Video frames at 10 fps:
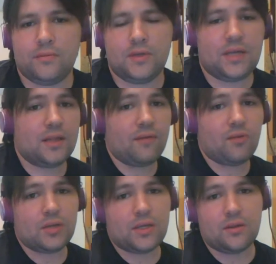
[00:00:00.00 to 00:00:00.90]
tech
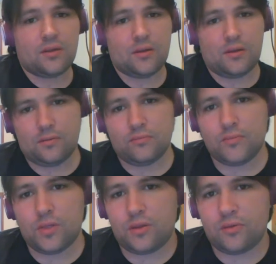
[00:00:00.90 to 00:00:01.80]
level in the
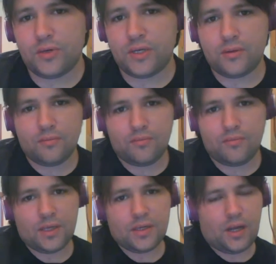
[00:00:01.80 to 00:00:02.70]
3
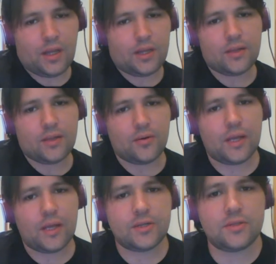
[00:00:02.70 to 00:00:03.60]
big colony
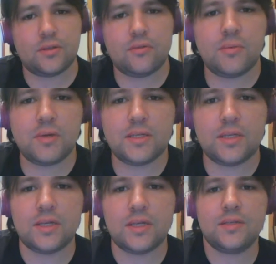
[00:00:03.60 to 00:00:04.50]
locations, the 3 big
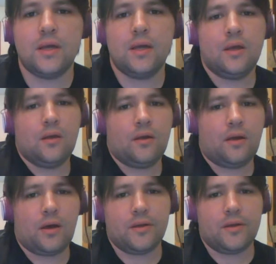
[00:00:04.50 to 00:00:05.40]
cities,
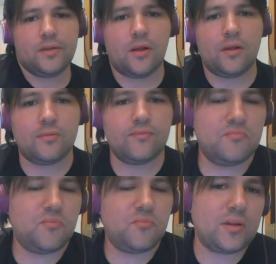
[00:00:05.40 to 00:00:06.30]
is all
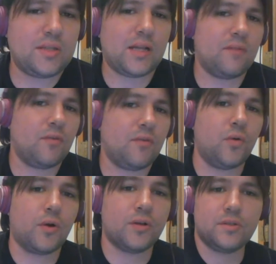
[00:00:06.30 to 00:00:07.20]
around tech level
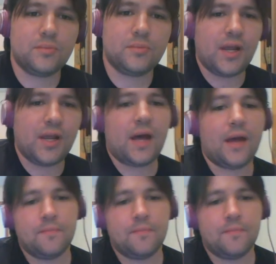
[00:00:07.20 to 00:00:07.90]
4, so it's pretty high.